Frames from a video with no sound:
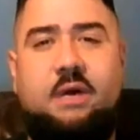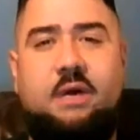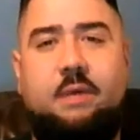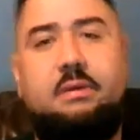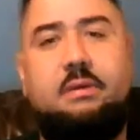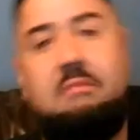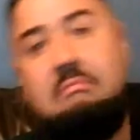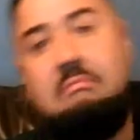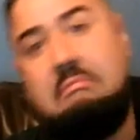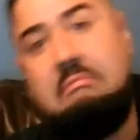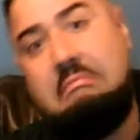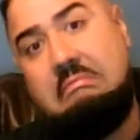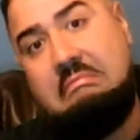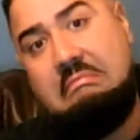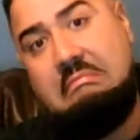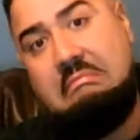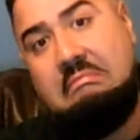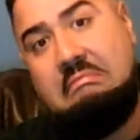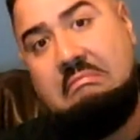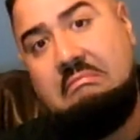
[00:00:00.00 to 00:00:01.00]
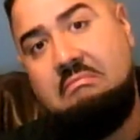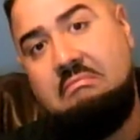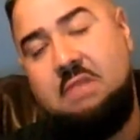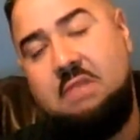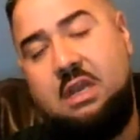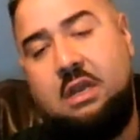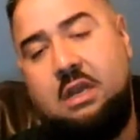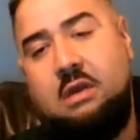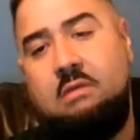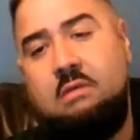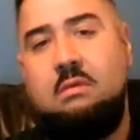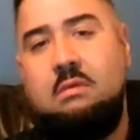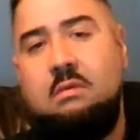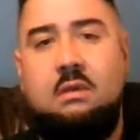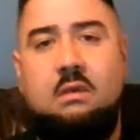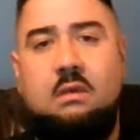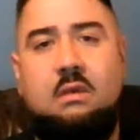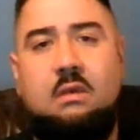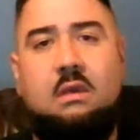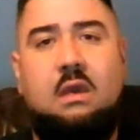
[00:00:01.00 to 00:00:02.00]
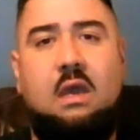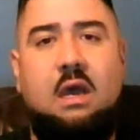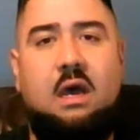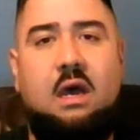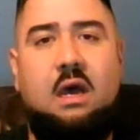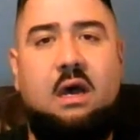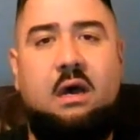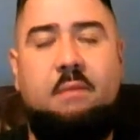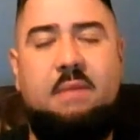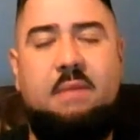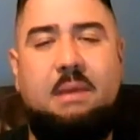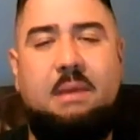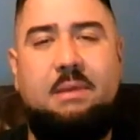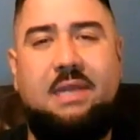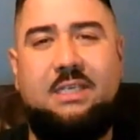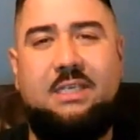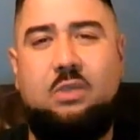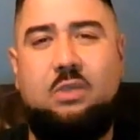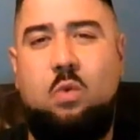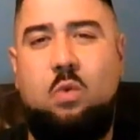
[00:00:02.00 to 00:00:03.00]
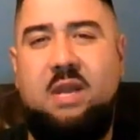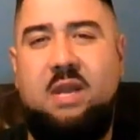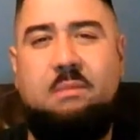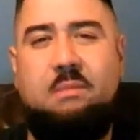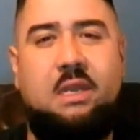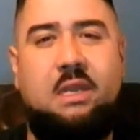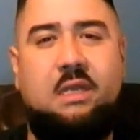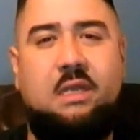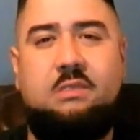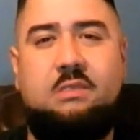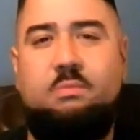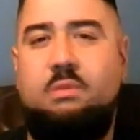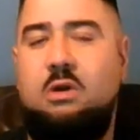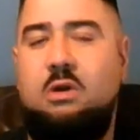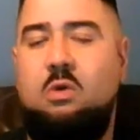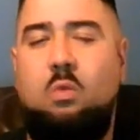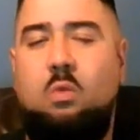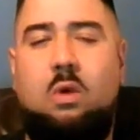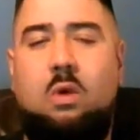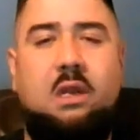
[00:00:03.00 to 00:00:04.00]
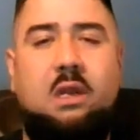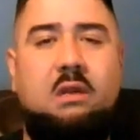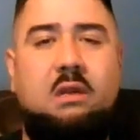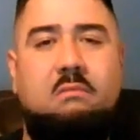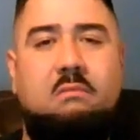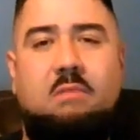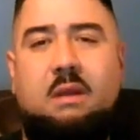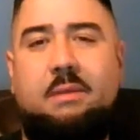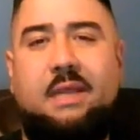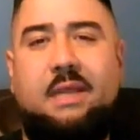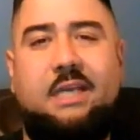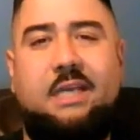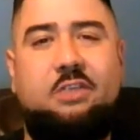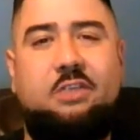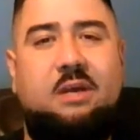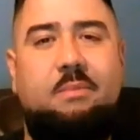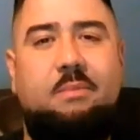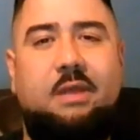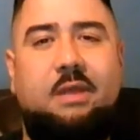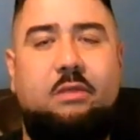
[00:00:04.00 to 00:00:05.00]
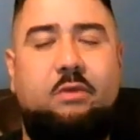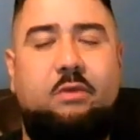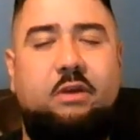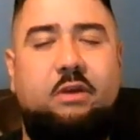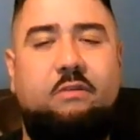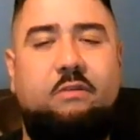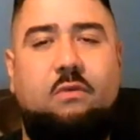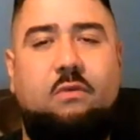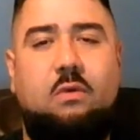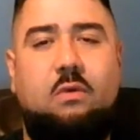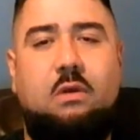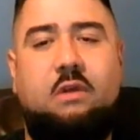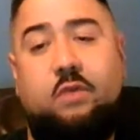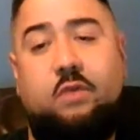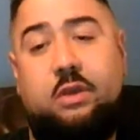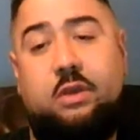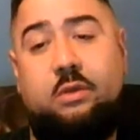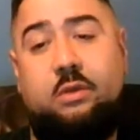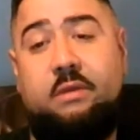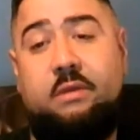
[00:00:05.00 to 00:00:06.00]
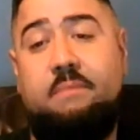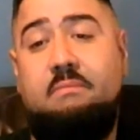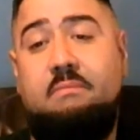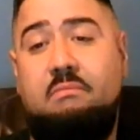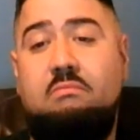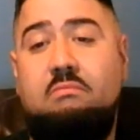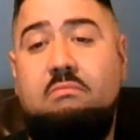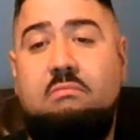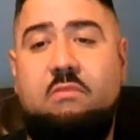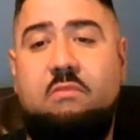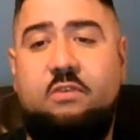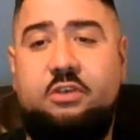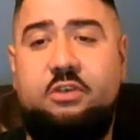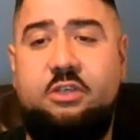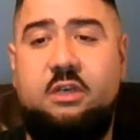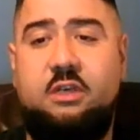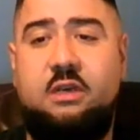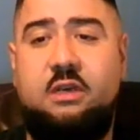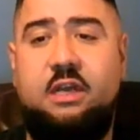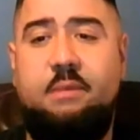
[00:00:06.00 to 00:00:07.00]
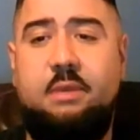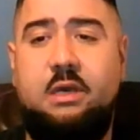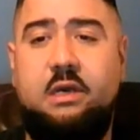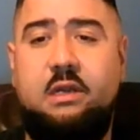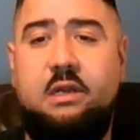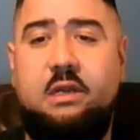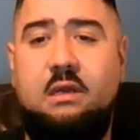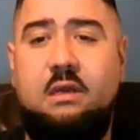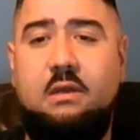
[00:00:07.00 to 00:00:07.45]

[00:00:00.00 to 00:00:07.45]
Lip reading: up. You know? Maybe like 20 minutes per one. Probably like drop like 3 or 4 if we do them. For sure, that'd be good.